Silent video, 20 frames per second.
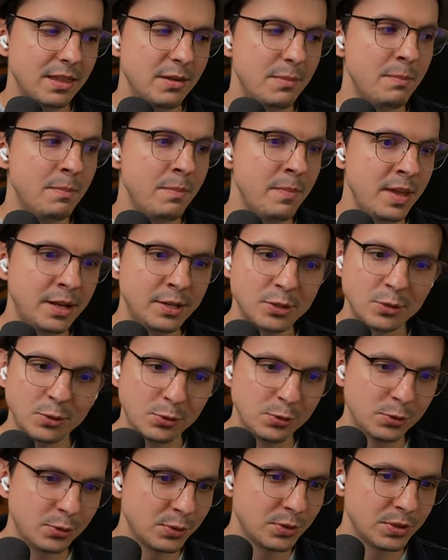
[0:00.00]
the
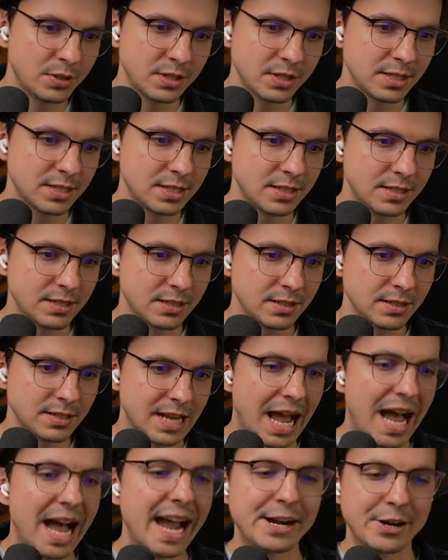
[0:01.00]
mental, just
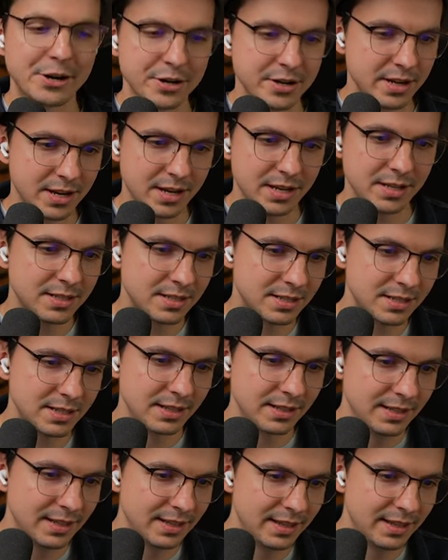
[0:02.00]
tiredness,